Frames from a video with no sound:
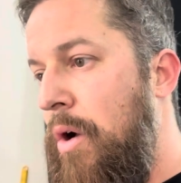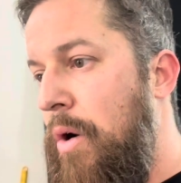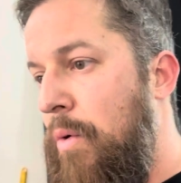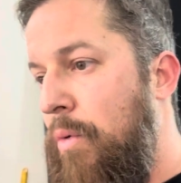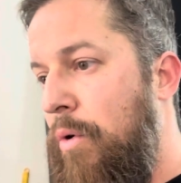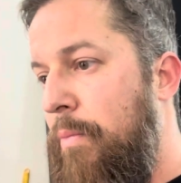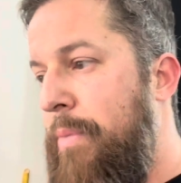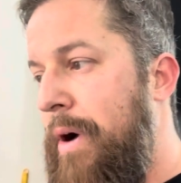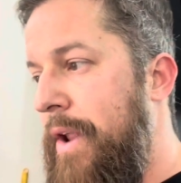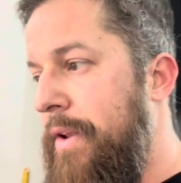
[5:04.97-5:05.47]

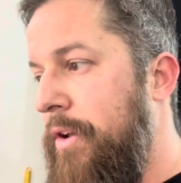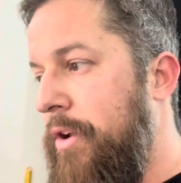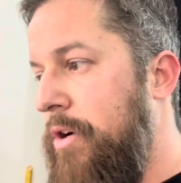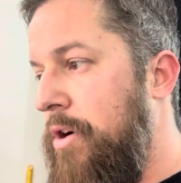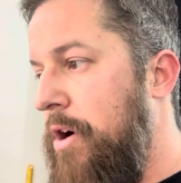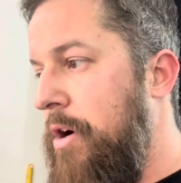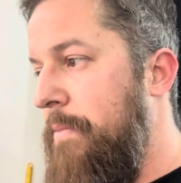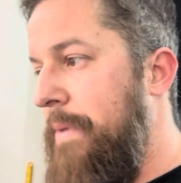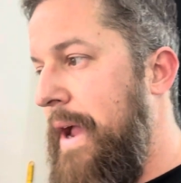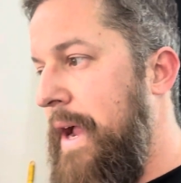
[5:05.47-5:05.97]
We'll button the
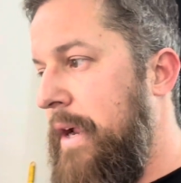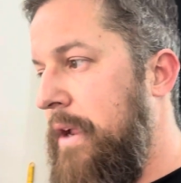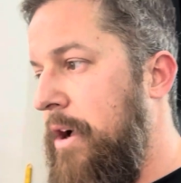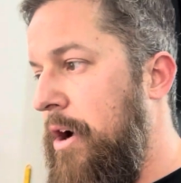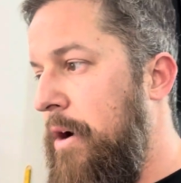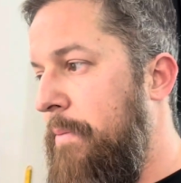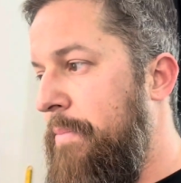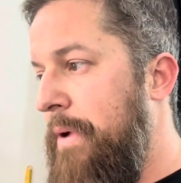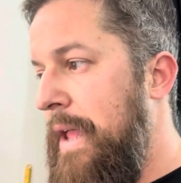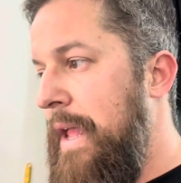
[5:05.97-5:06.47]
car back
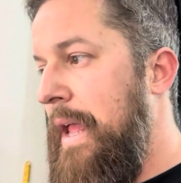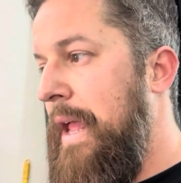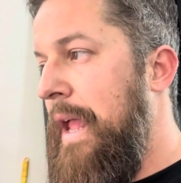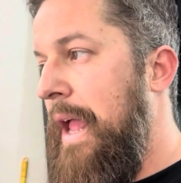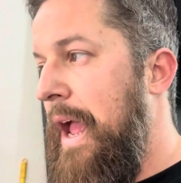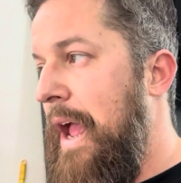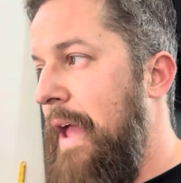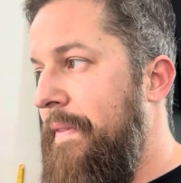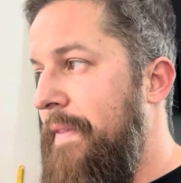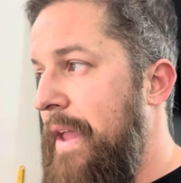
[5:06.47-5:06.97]
up,
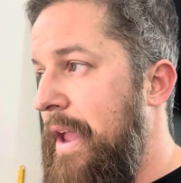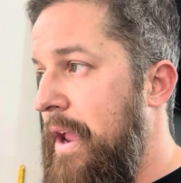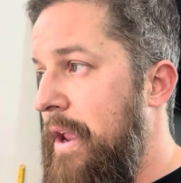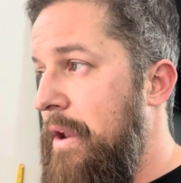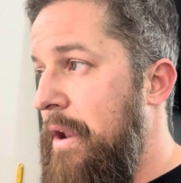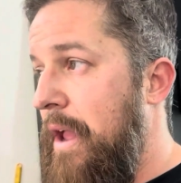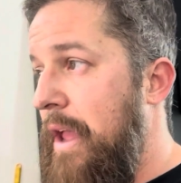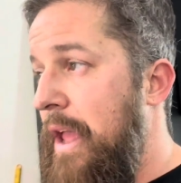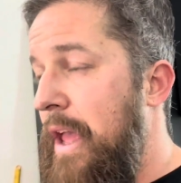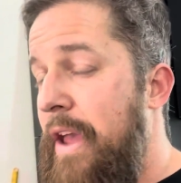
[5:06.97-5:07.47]
and
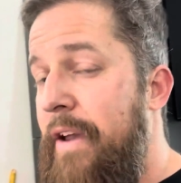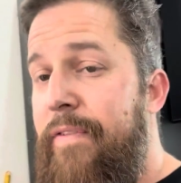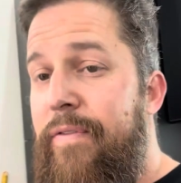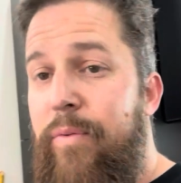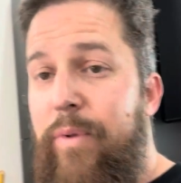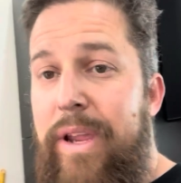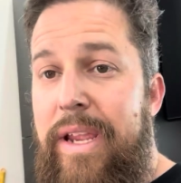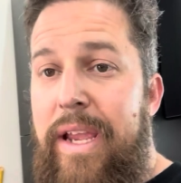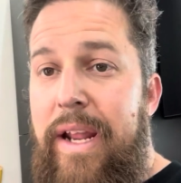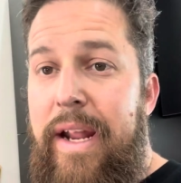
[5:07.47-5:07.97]
then if
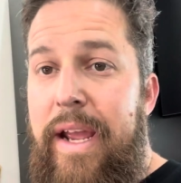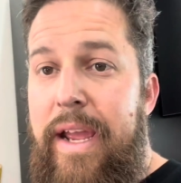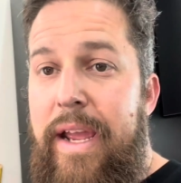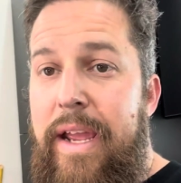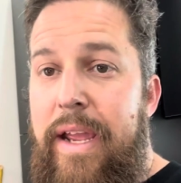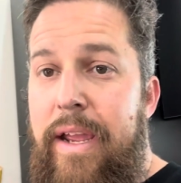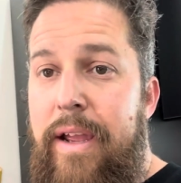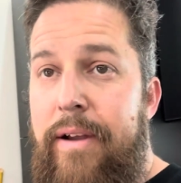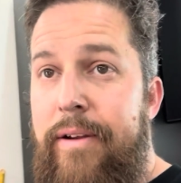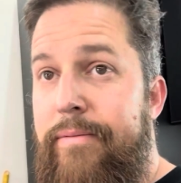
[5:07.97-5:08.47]
we get
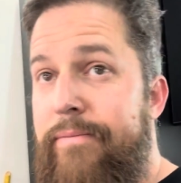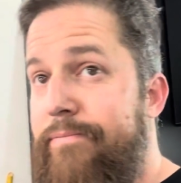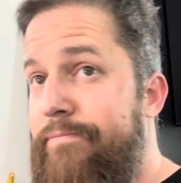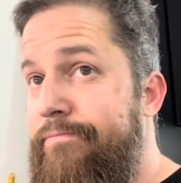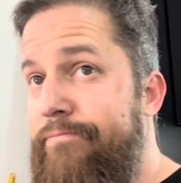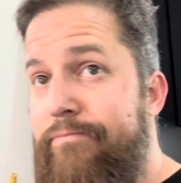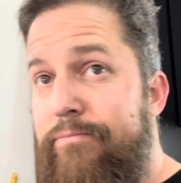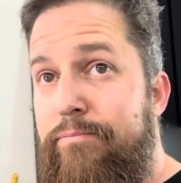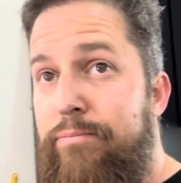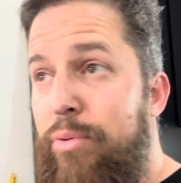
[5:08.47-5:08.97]
a
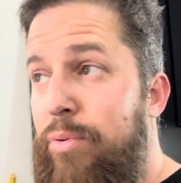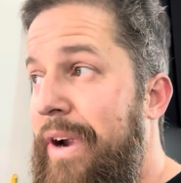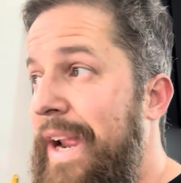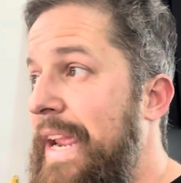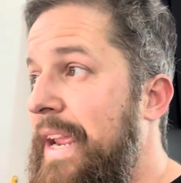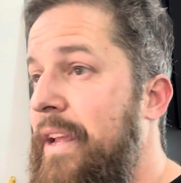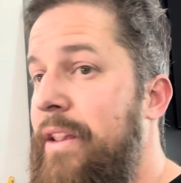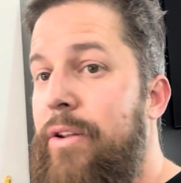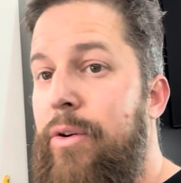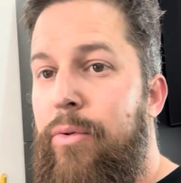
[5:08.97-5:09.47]

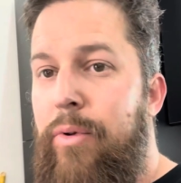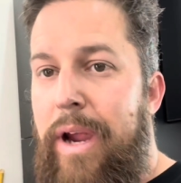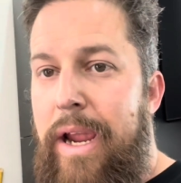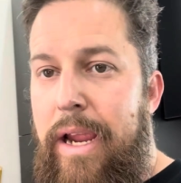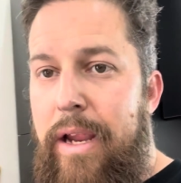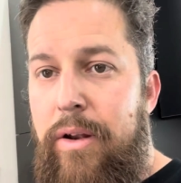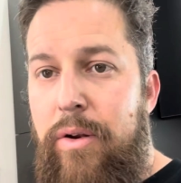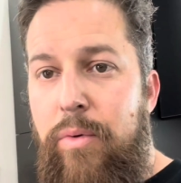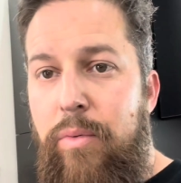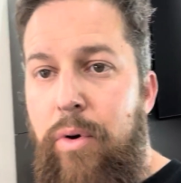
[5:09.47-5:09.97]
break in the
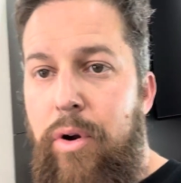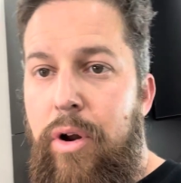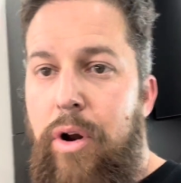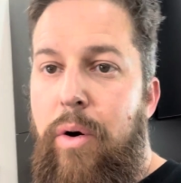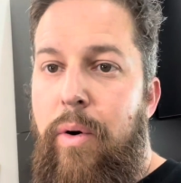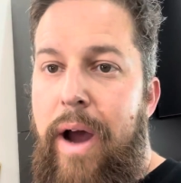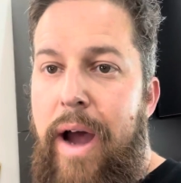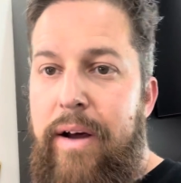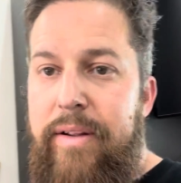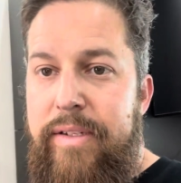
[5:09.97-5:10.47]
rain, we'll
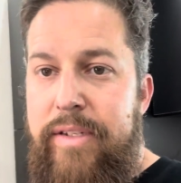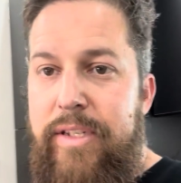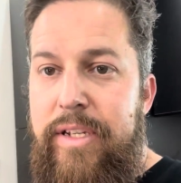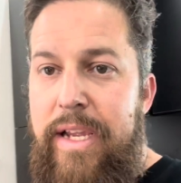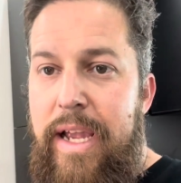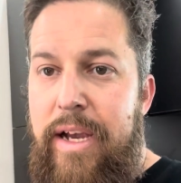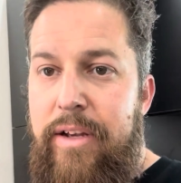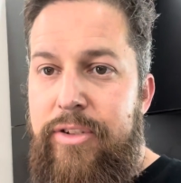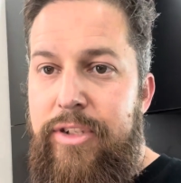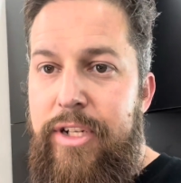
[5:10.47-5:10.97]
go out and see how she